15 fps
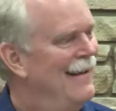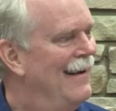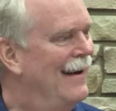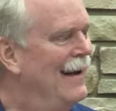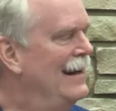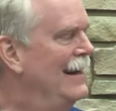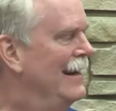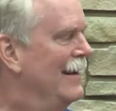
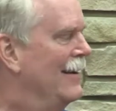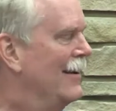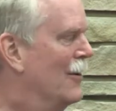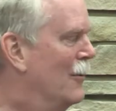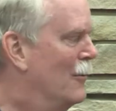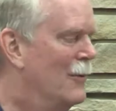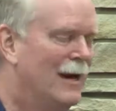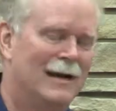I needed to
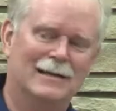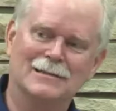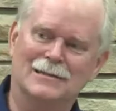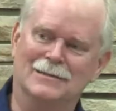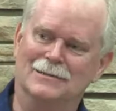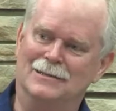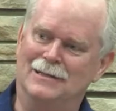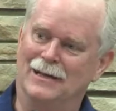go west
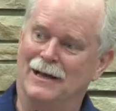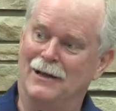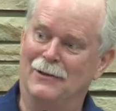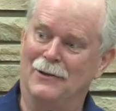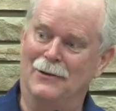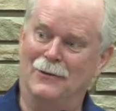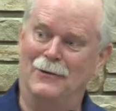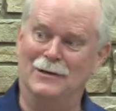because
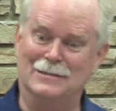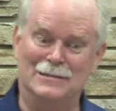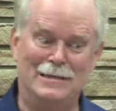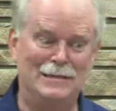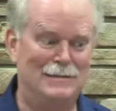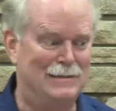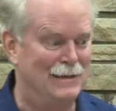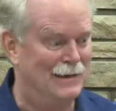Illinois is
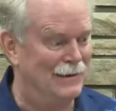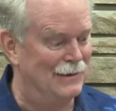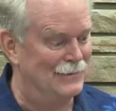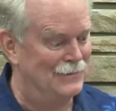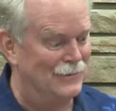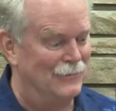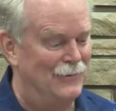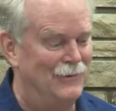east of here,
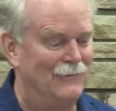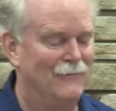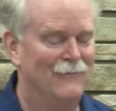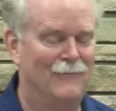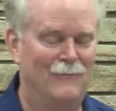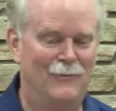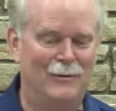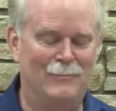so
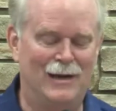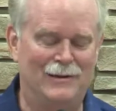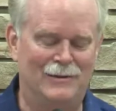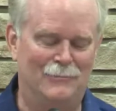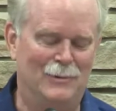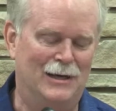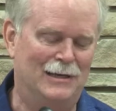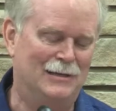we made
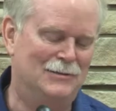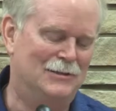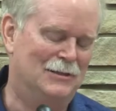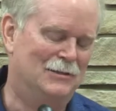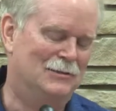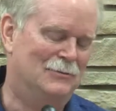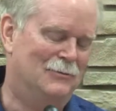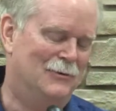the big
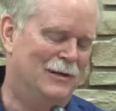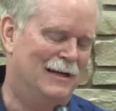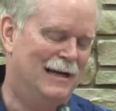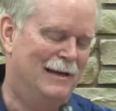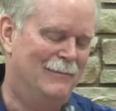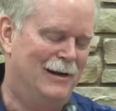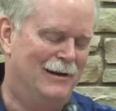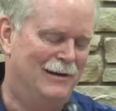decision. We
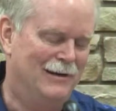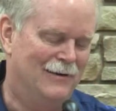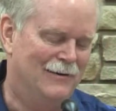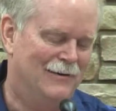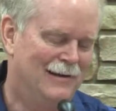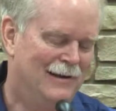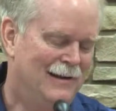came out here.